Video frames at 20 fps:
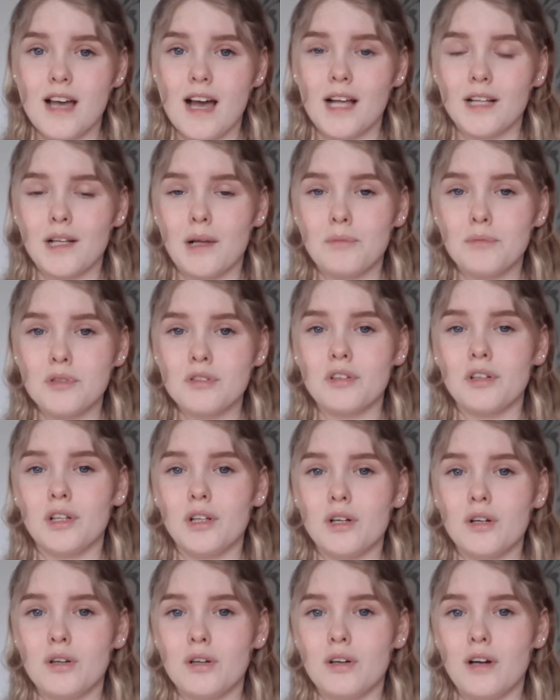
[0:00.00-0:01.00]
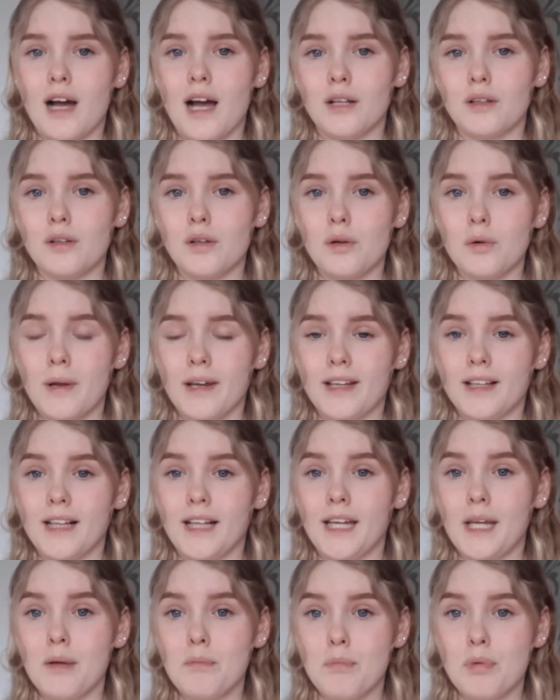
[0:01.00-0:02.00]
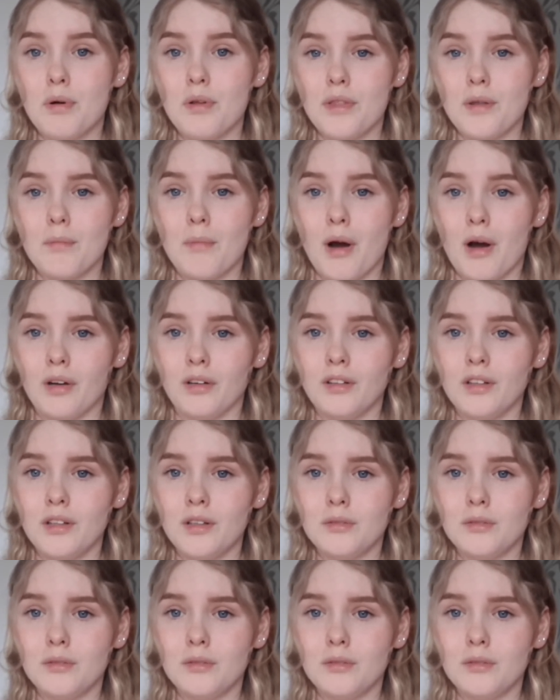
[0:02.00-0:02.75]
and I'm just going to go and quickly put them on.